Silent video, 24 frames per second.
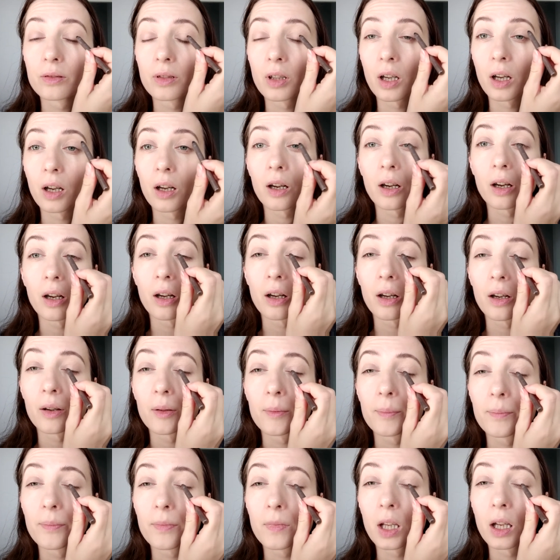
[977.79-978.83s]

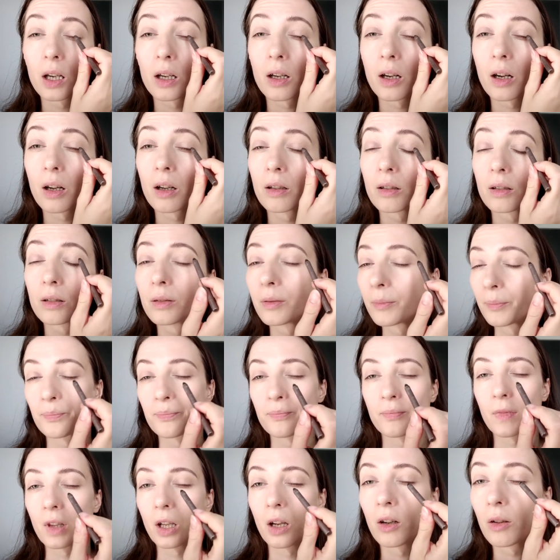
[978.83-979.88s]
around
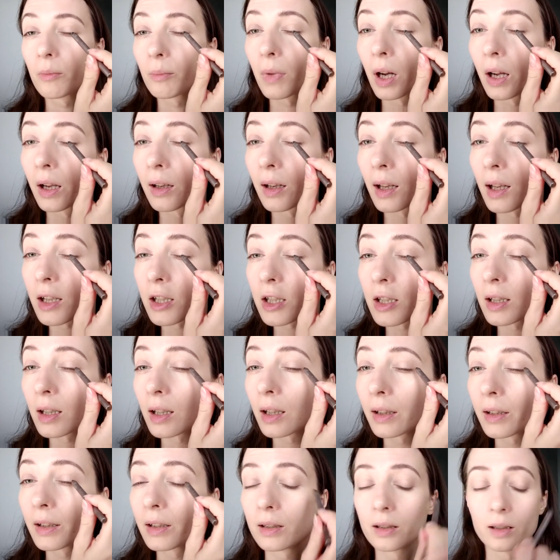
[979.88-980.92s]
on my lash
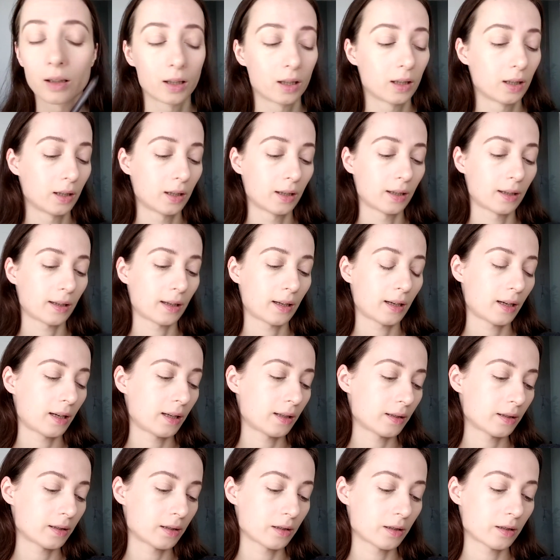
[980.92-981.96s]
line
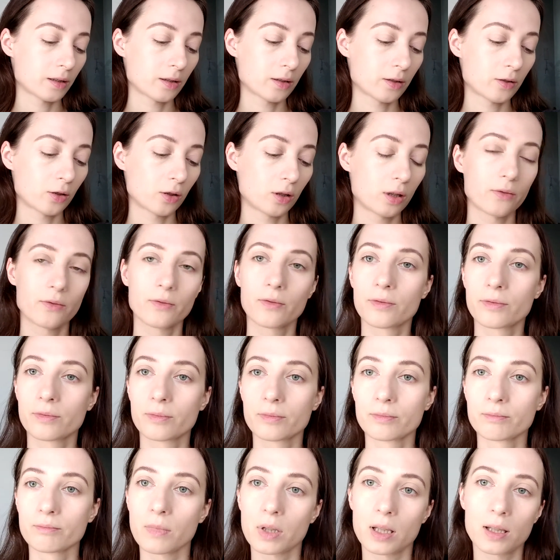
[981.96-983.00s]
to give
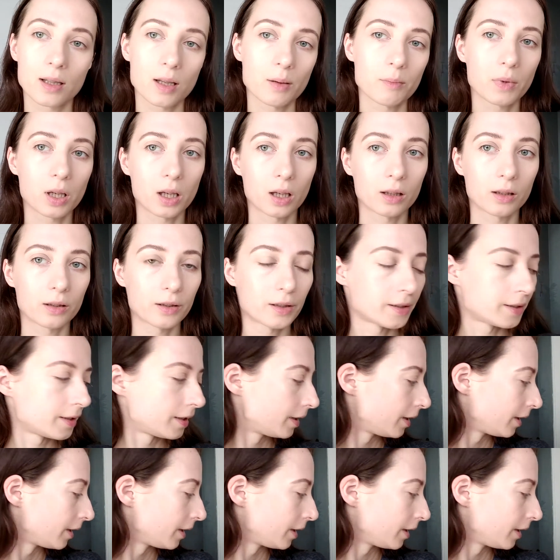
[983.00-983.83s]
me some color.